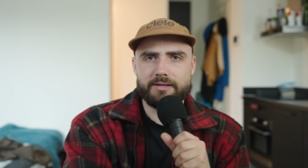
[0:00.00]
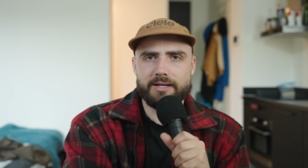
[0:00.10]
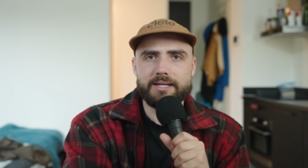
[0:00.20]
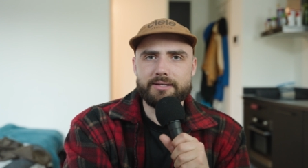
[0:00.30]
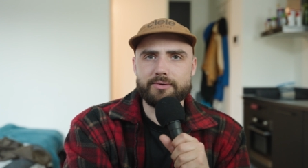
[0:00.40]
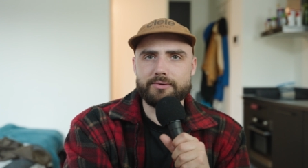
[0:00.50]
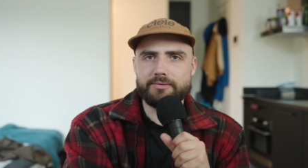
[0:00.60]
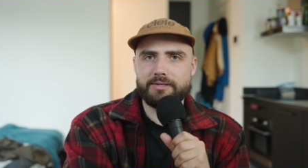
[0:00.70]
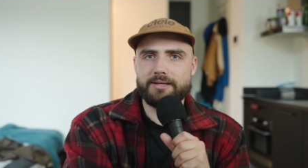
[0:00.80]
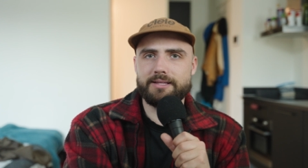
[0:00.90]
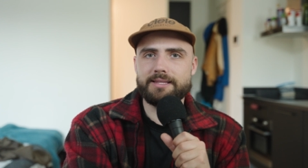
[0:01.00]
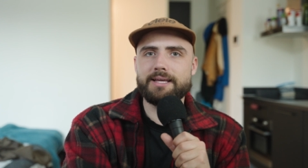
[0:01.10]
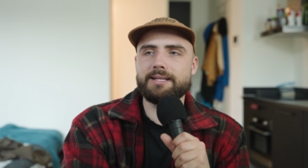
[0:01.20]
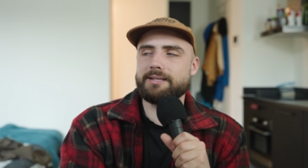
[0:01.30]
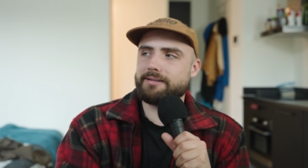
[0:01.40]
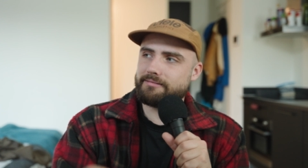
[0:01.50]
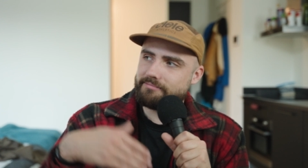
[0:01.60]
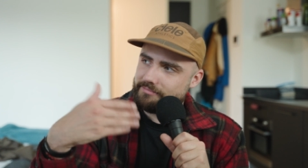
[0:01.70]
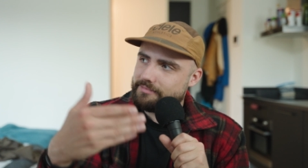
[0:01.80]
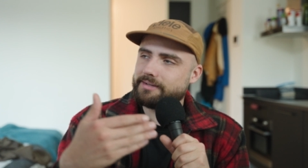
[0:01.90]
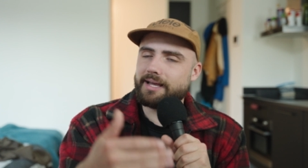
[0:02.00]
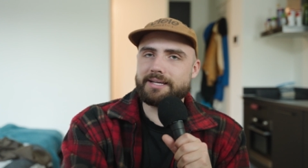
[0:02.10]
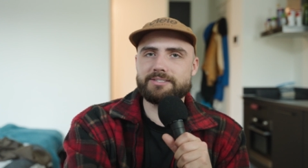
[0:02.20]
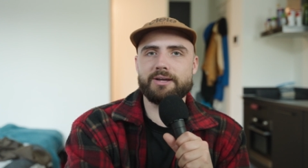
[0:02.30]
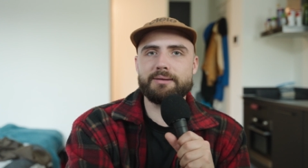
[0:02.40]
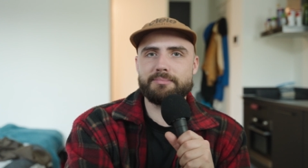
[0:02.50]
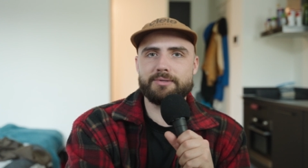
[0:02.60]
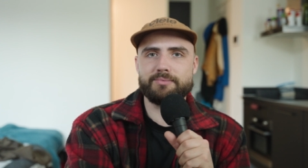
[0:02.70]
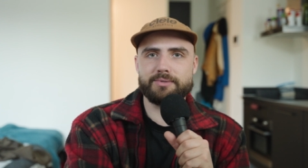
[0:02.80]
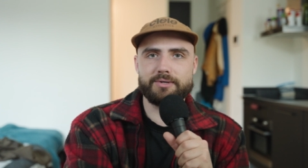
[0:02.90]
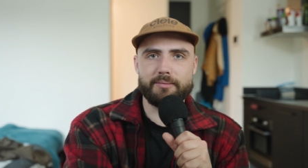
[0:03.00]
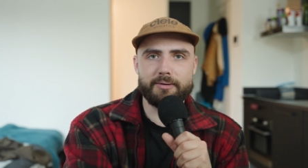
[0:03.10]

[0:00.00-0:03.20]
a little and then excitement will come